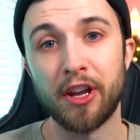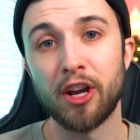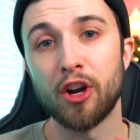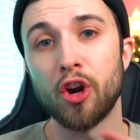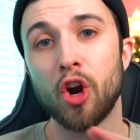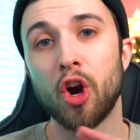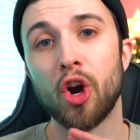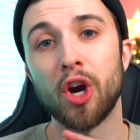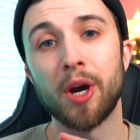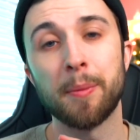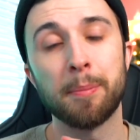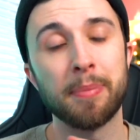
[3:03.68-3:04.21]
There
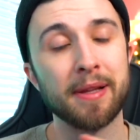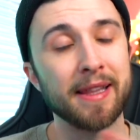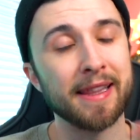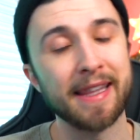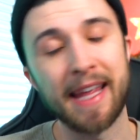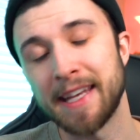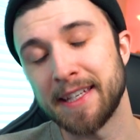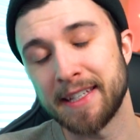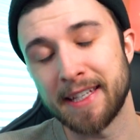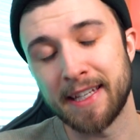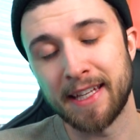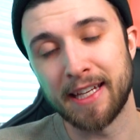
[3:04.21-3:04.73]
are
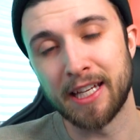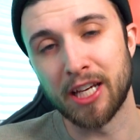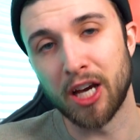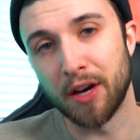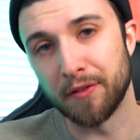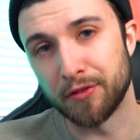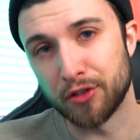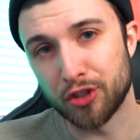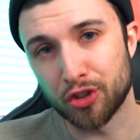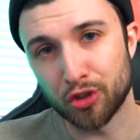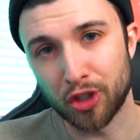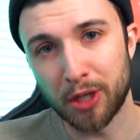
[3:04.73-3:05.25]
plenty
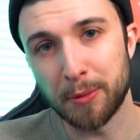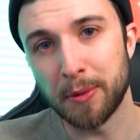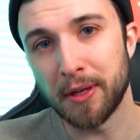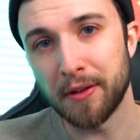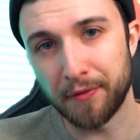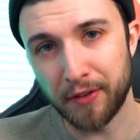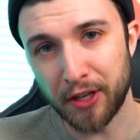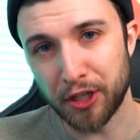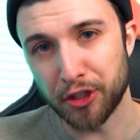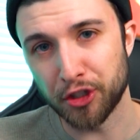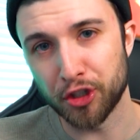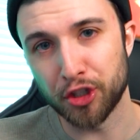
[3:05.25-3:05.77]
of streaming
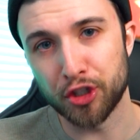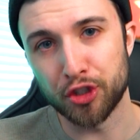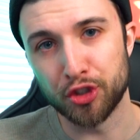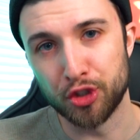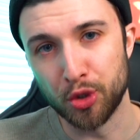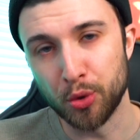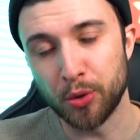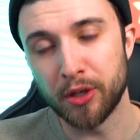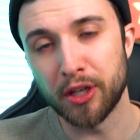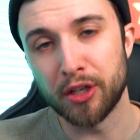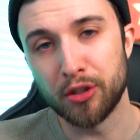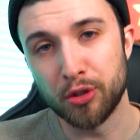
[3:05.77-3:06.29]
features
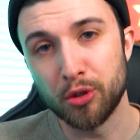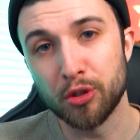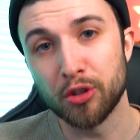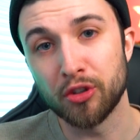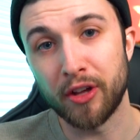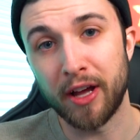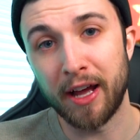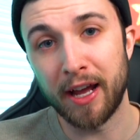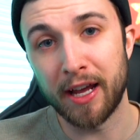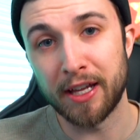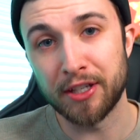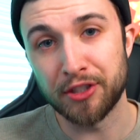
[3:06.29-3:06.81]
you can
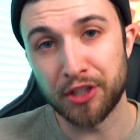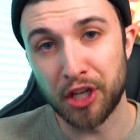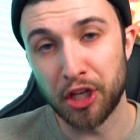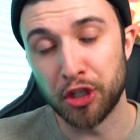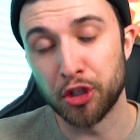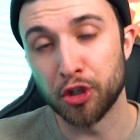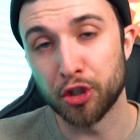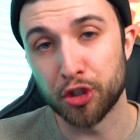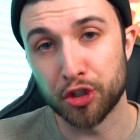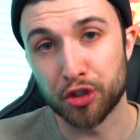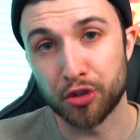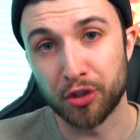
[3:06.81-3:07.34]
utilize
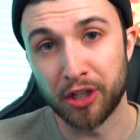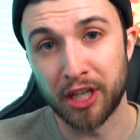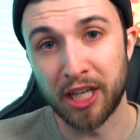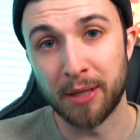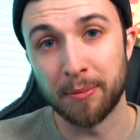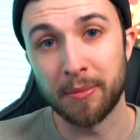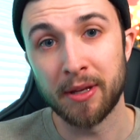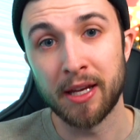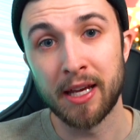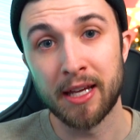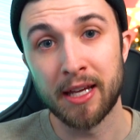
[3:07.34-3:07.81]
in your stream